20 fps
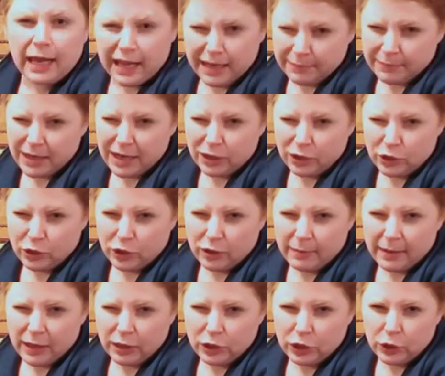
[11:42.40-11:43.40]
I'm not sure
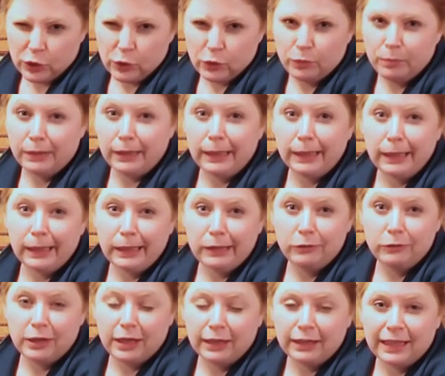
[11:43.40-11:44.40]
about you, but I
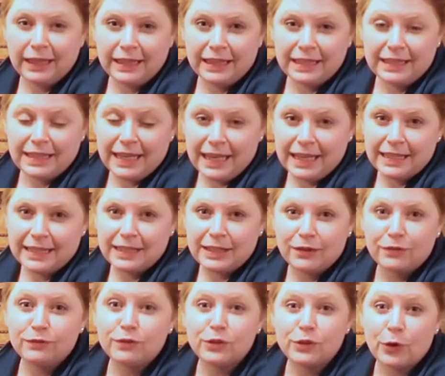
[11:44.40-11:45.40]
do not like the taste
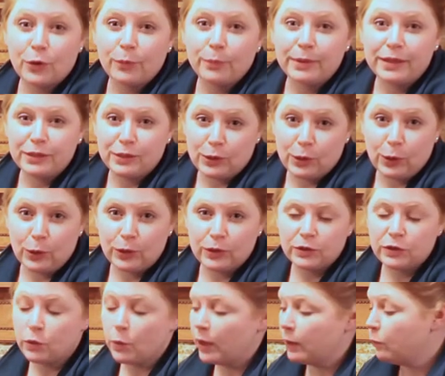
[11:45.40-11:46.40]
of soap and
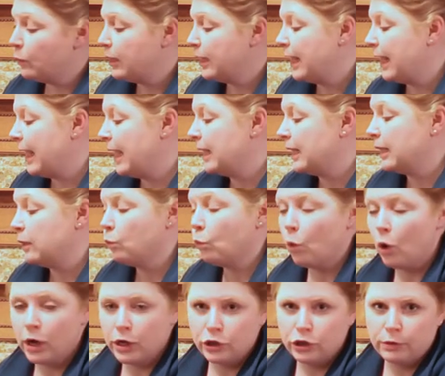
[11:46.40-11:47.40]
dirt. So I went ahead and
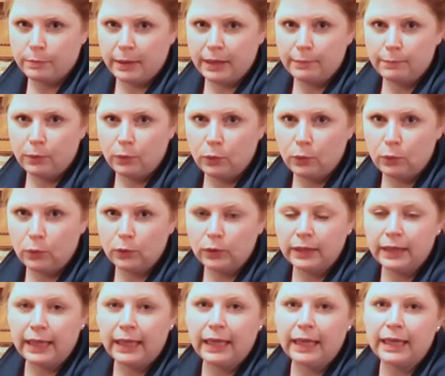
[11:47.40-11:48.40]
washed my
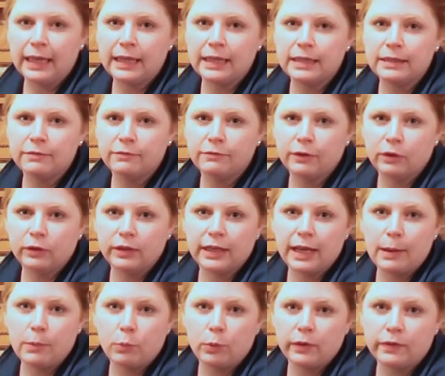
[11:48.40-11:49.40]
bowl and filled it
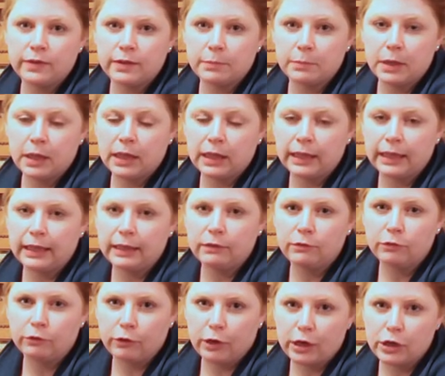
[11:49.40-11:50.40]
up with some
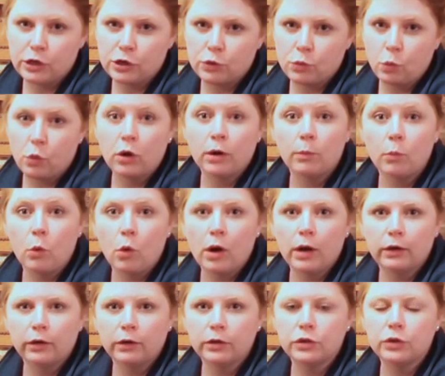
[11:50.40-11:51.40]
clean, fresh, warm
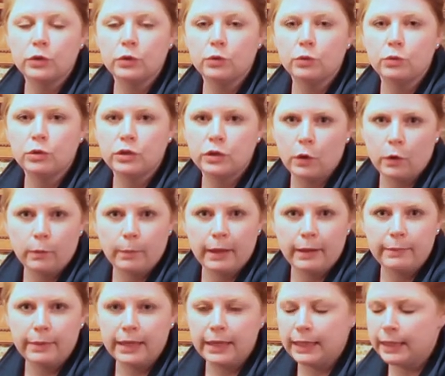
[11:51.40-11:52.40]
water to soak
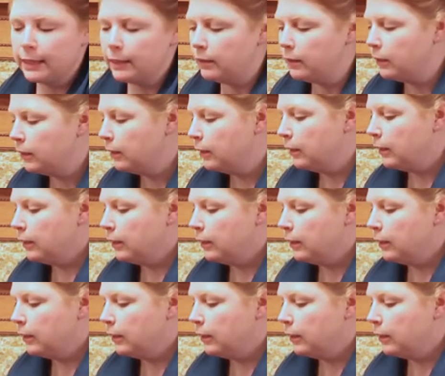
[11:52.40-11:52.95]
my bit in.